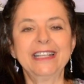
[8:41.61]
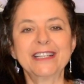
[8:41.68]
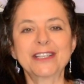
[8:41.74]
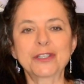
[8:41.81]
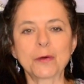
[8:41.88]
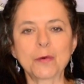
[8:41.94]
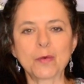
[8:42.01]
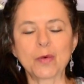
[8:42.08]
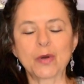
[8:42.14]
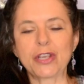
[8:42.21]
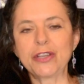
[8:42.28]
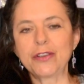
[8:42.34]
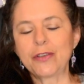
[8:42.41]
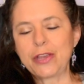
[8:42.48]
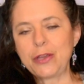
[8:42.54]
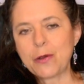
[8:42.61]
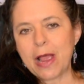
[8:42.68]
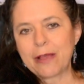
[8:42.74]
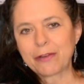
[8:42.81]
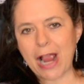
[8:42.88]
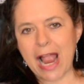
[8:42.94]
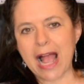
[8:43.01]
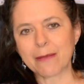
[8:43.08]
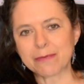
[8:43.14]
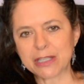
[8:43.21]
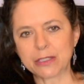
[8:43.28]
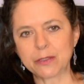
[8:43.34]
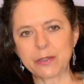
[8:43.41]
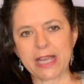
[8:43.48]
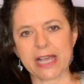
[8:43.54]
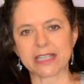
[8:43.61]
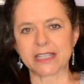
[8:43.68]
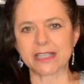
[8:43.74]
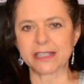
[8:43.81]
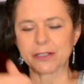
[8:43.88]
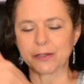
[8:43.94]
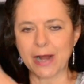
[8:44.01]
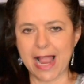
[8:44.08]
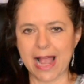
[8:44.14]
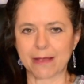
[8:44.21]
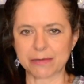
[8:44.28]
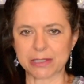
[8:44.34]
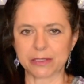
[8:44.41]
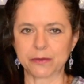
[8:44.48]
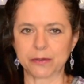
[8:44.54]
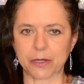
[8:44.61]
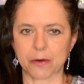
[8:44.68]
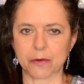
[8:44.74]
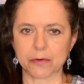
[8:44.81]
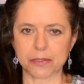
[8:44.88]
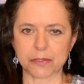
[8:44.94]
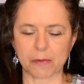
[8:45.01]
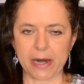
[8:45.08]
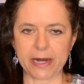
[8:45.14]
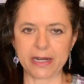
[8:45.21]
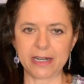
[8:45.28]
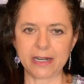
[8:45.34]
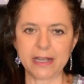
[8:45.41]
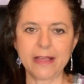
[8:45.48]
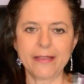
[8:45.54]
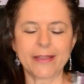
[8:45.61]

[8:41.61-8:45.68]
So you have your absolute yeses and your absolute nos, right?